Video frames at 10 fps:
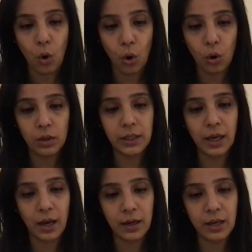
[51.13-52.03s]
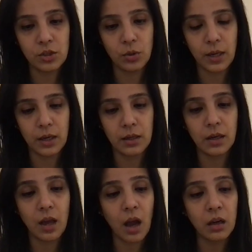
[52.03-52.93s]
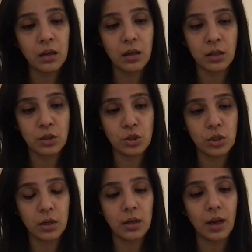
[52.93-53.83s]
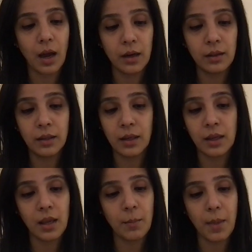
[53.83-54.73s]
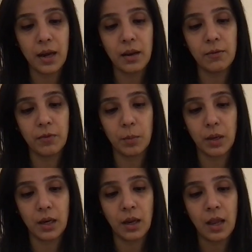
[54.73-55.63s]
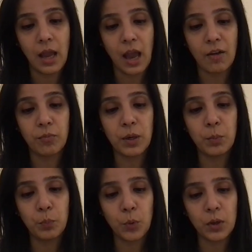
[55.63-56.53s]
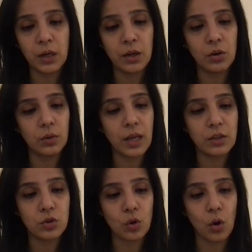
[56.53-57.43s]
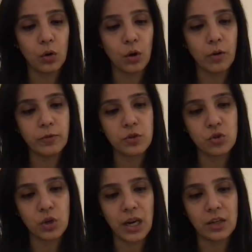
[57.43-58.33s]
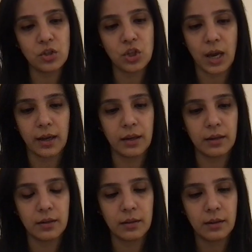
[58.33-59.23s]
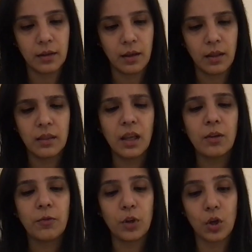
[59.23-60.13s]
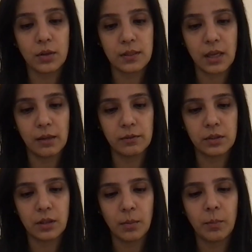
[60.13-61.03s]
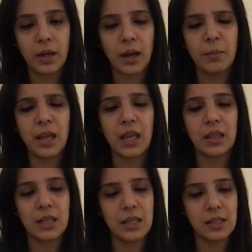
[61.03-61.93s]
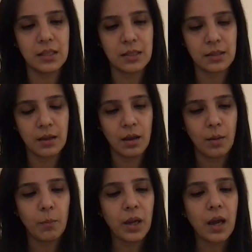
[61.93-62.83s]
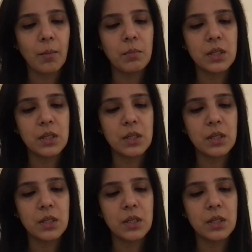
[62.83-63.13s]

All the uneducated, uncultured, unthinking men and women have been put into that sort of straight jacket. Think for yourselves become atheists, become